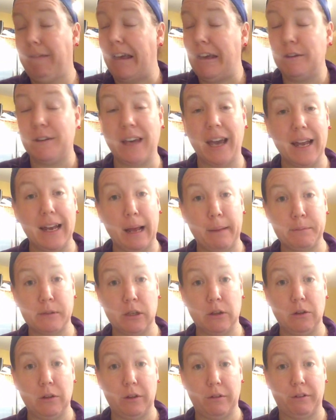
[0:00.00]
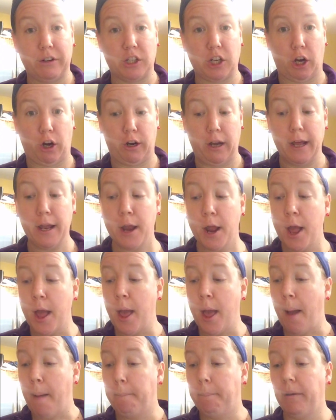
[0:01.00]
Now, you can absolutely return it,
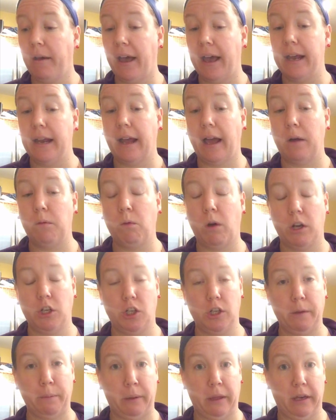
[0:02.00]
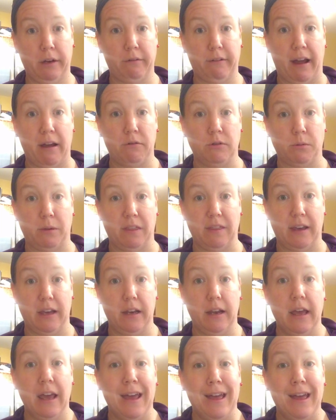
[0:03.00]
but I want you to play around with it.